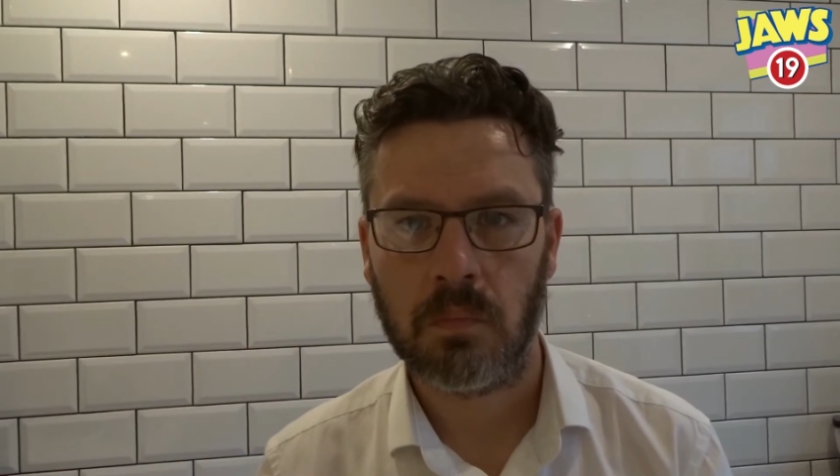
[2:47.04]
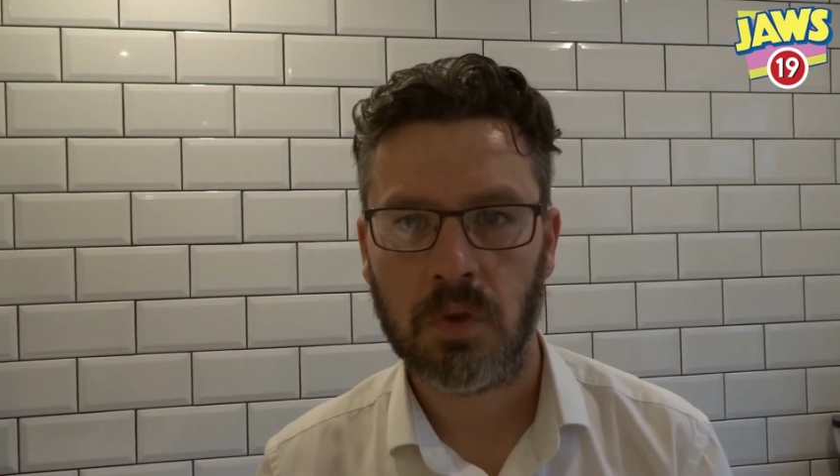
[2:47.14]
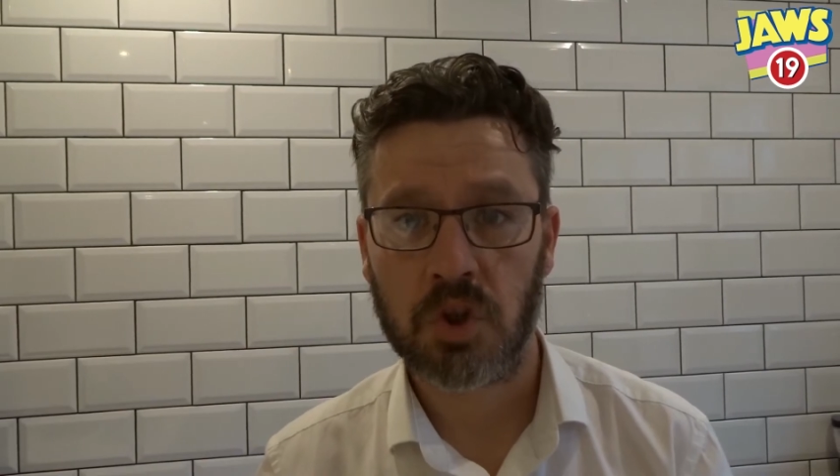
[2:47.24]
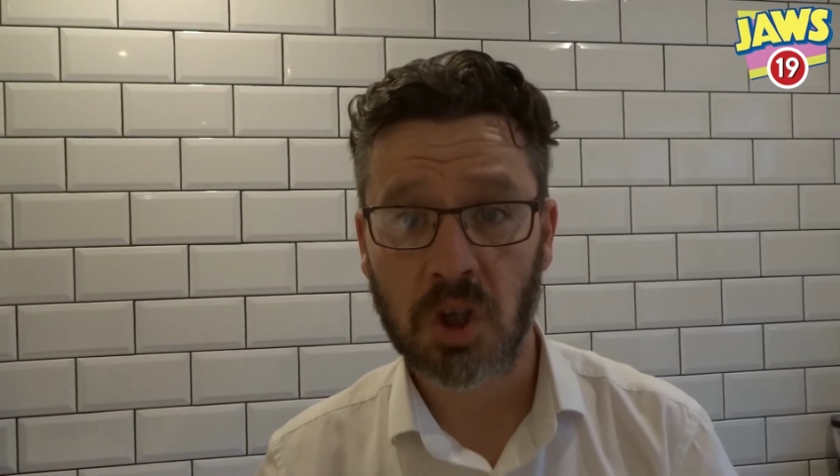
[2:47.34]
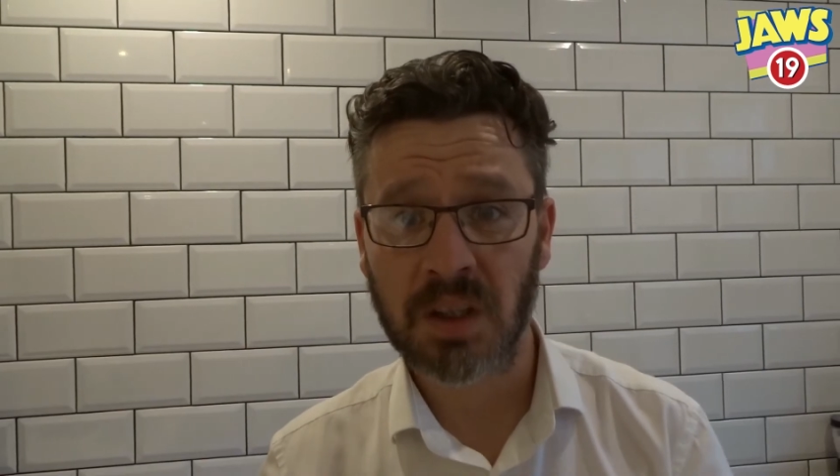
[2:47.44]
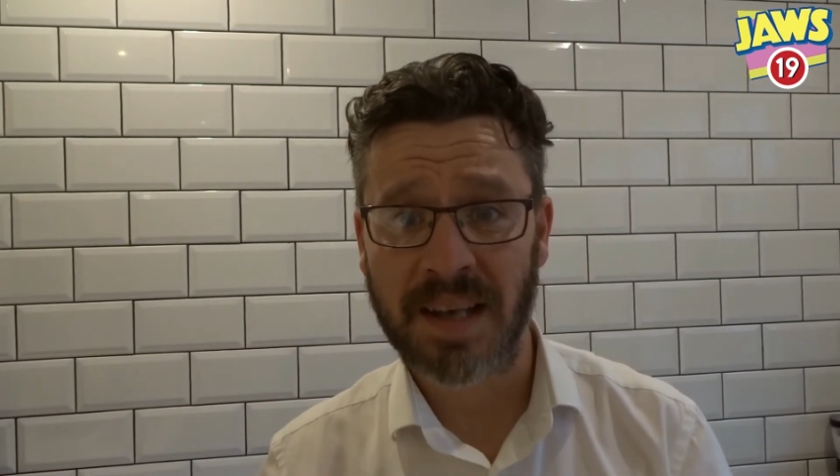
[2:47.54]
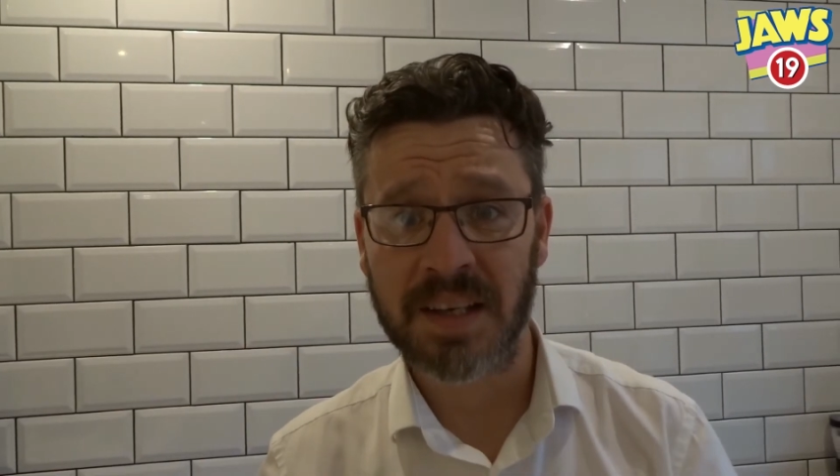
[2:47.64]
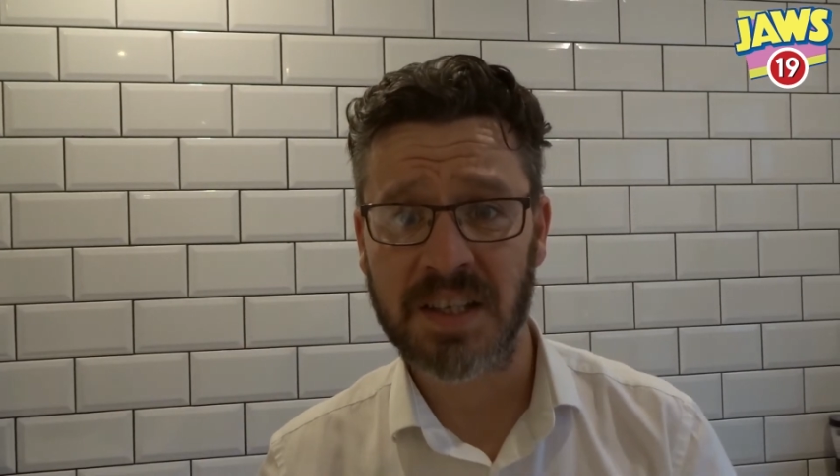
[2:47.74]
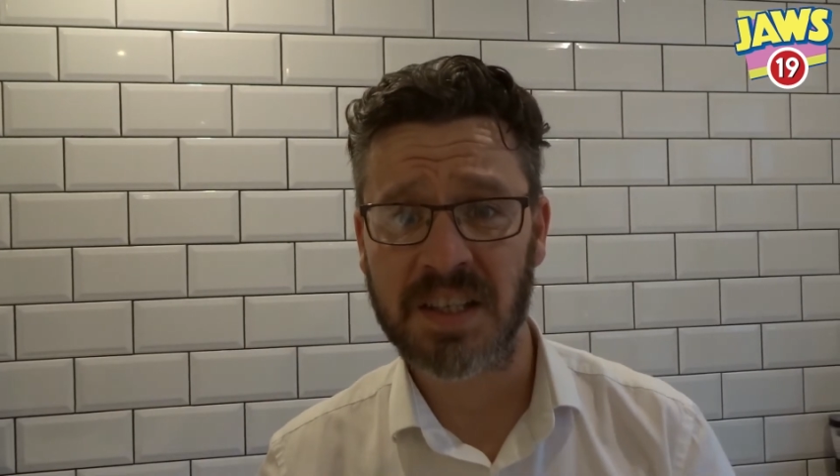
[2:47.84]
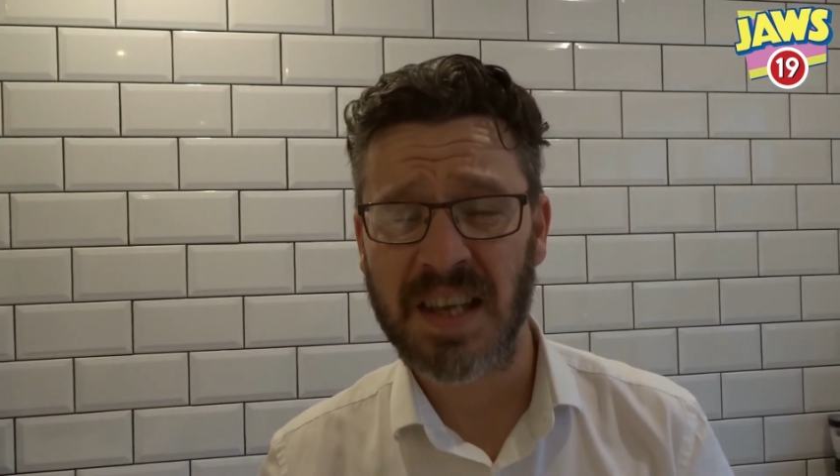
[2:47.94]
John
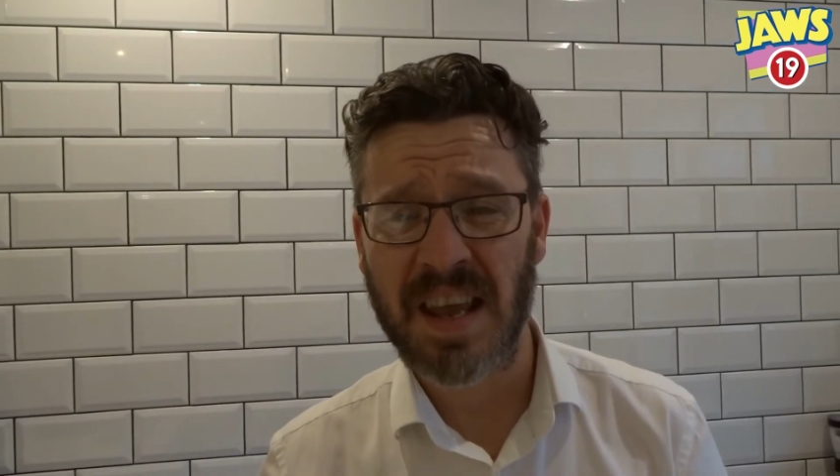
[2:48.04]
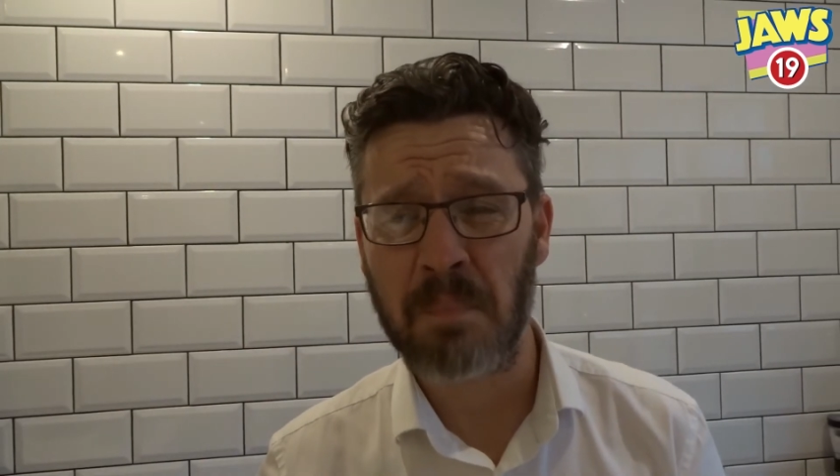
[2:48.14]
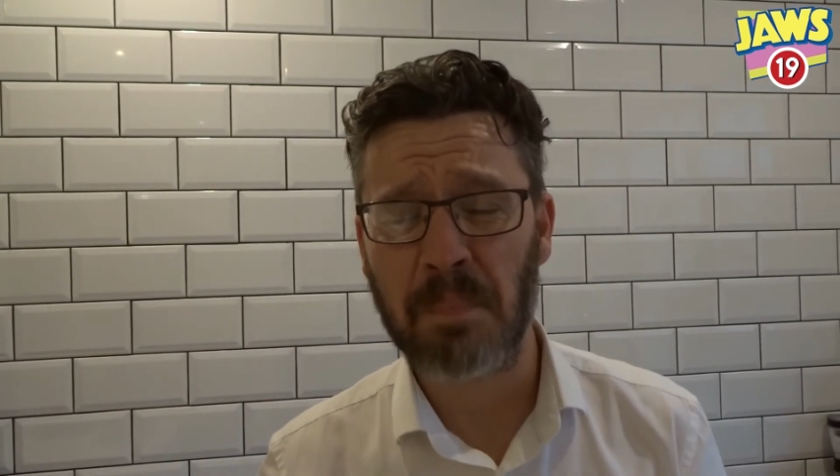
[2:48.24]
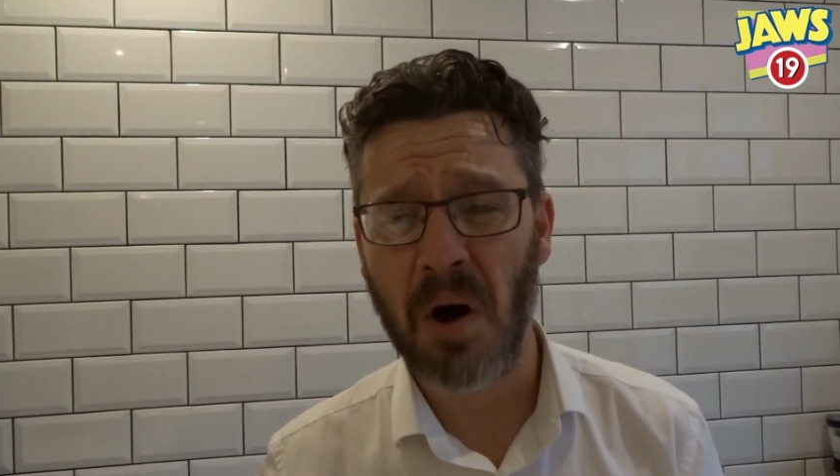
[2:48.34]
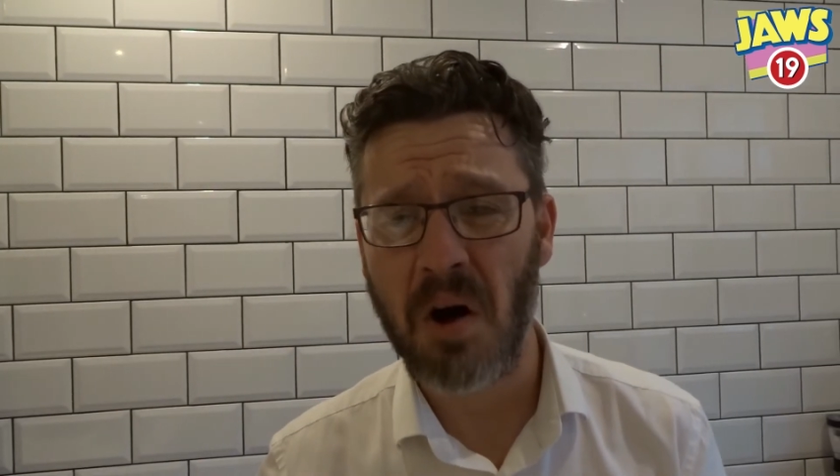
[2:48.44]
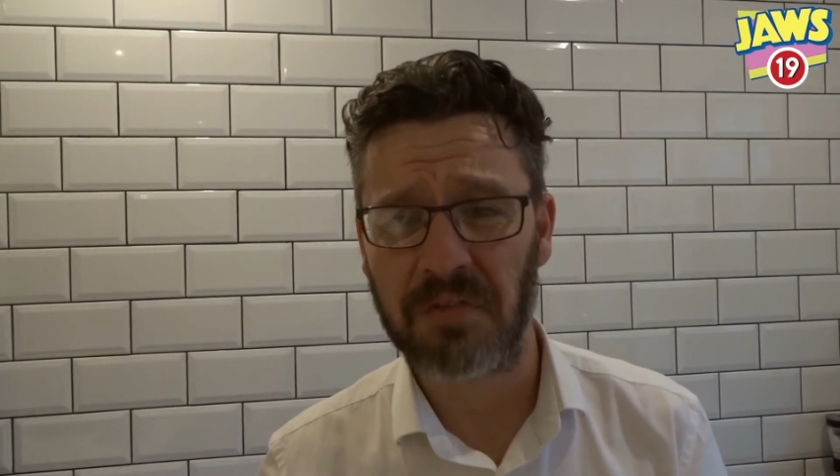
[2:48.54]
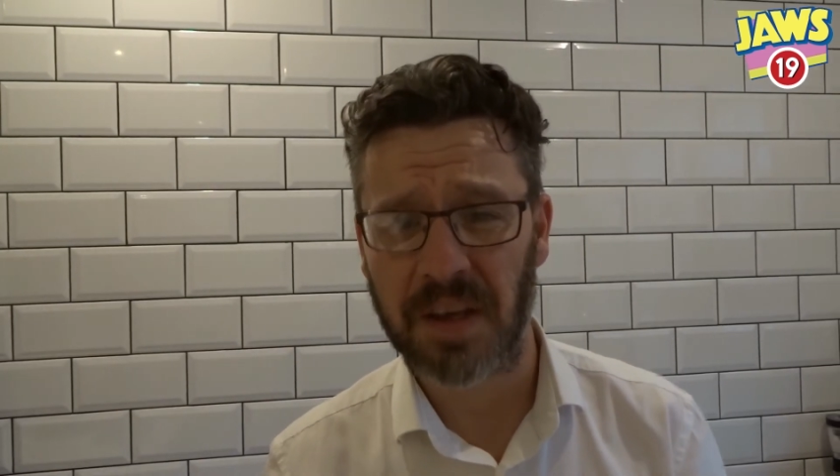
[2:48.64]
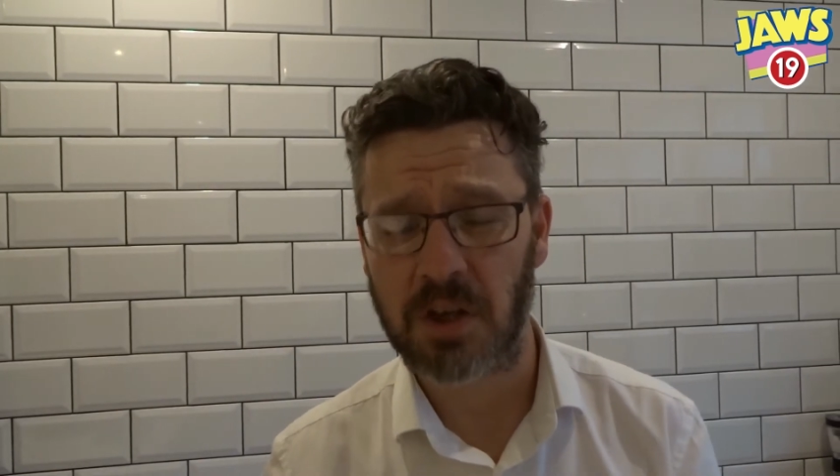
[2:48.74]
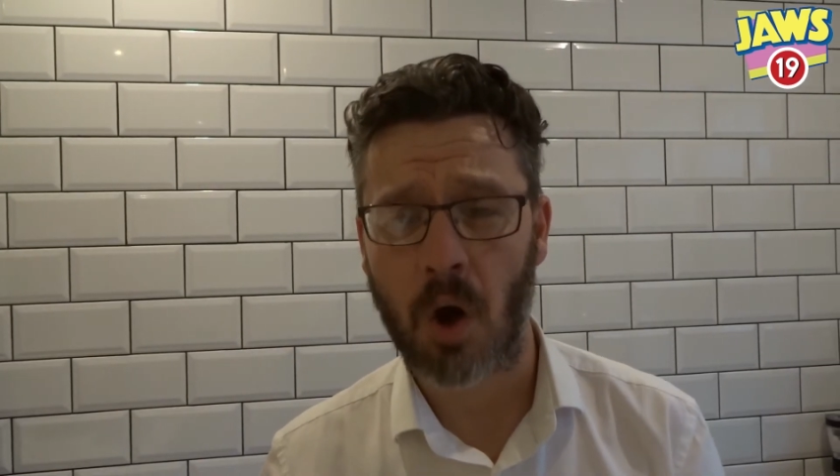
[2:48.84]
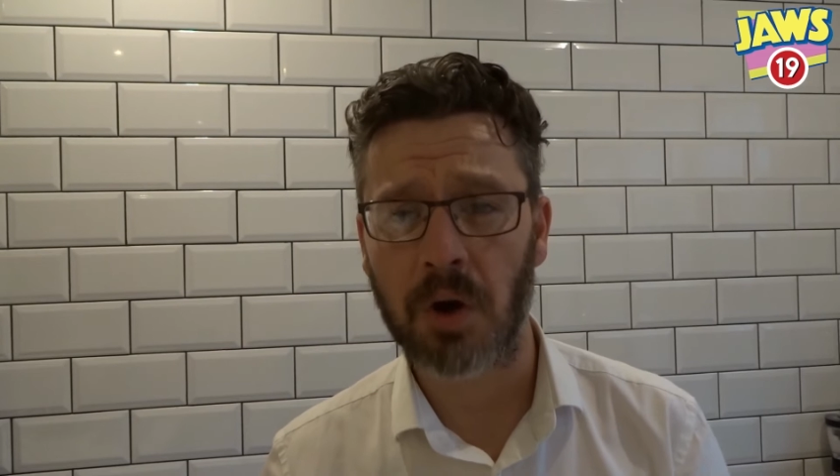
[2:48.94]
Landis's
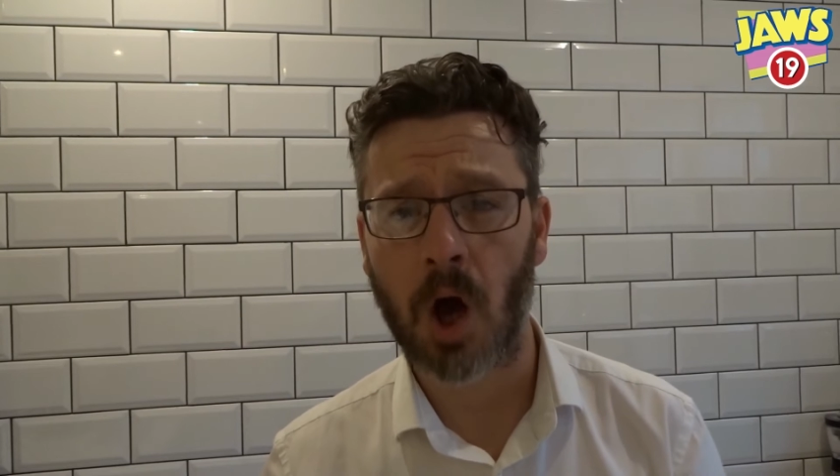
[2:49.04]
near-perfect horror